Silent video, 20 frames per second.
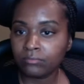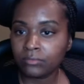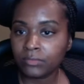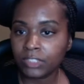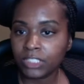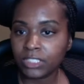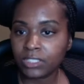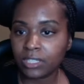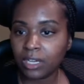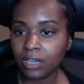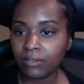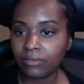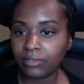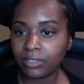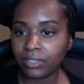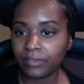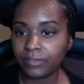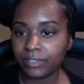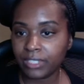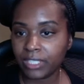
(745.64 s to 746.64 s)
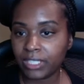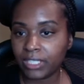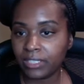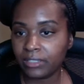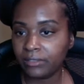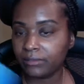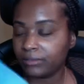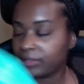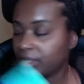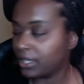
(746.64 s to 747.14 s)
Just offer of
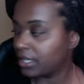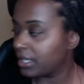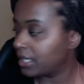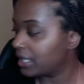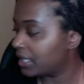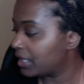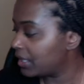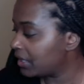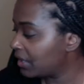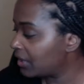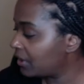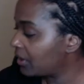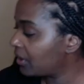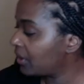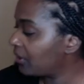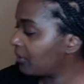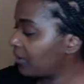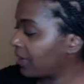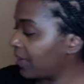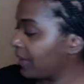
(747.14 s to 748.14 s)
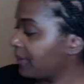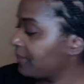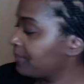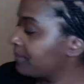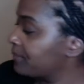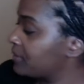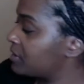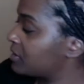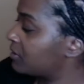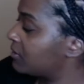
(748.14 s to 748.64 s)
love. Okay,
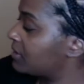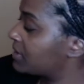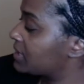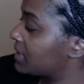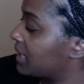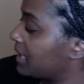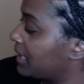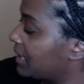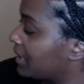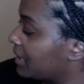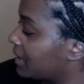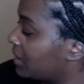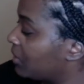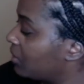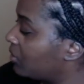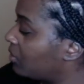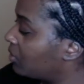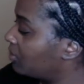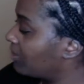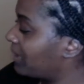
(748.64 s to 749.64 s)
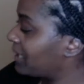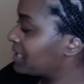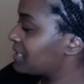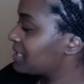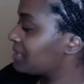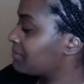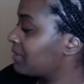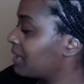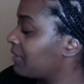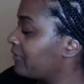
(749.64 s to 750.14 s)
so it's like who
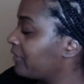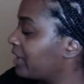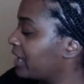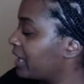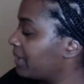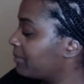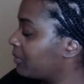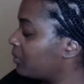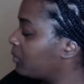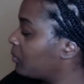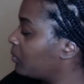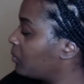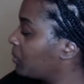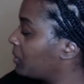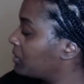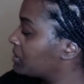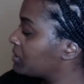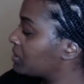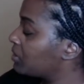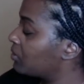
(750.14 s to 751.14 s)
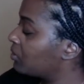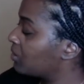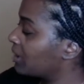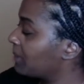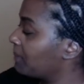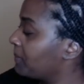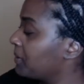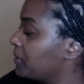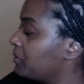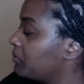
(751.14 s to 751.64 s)
matches my vibe, who wants, who
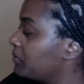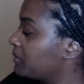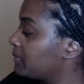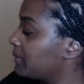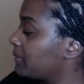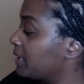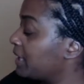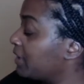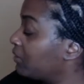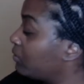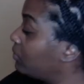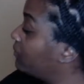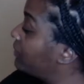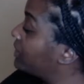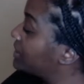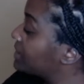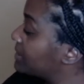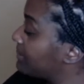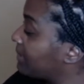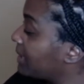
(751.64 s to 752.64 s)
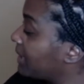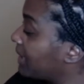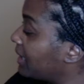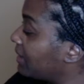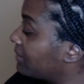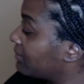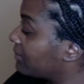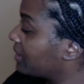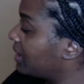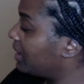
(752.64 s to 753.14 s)
can build with me, and who fits in my life.
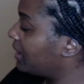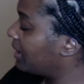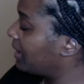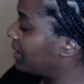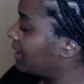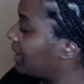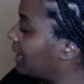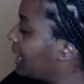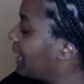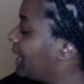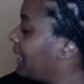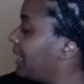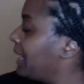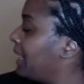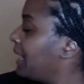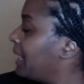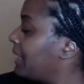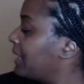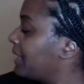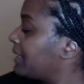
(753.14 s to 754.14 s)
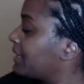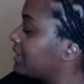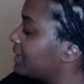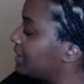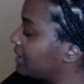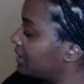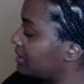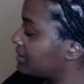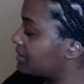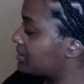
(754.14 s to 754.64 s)
I I, I
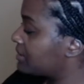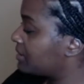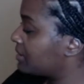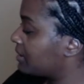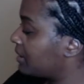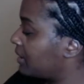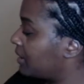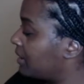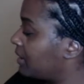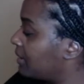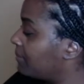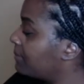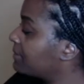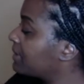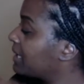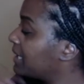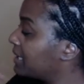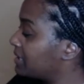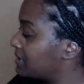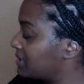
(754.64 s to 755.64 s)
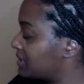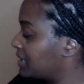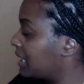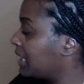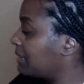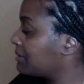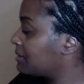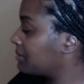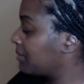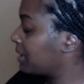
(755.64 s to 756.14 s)
get um, that it's
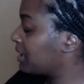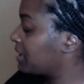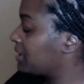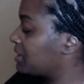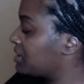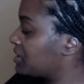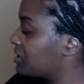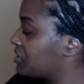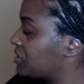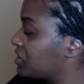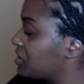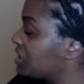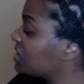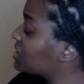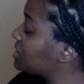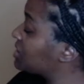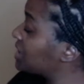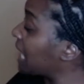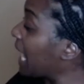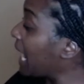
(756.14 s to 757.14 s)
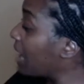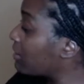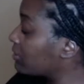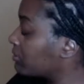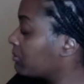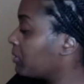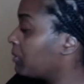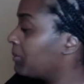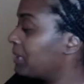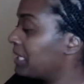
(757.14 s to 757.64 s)
time to make a decision. This Tower
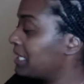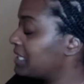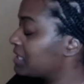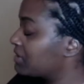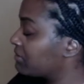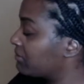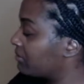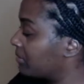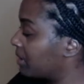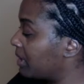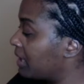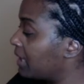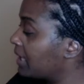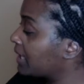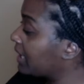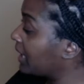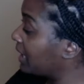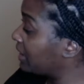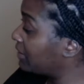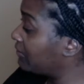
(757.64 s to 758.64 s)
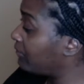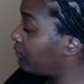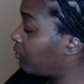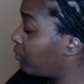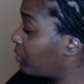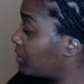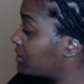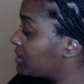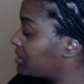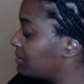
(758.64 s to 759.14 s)
moment is kind of
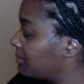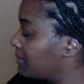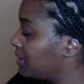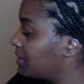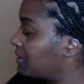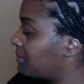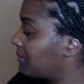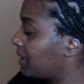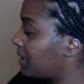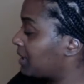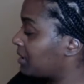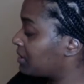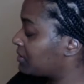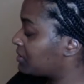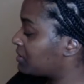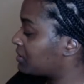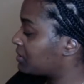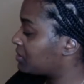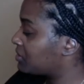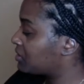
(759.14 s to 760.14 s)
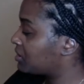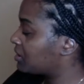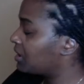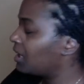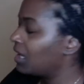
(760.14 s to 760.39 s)
forcing me to make a decision.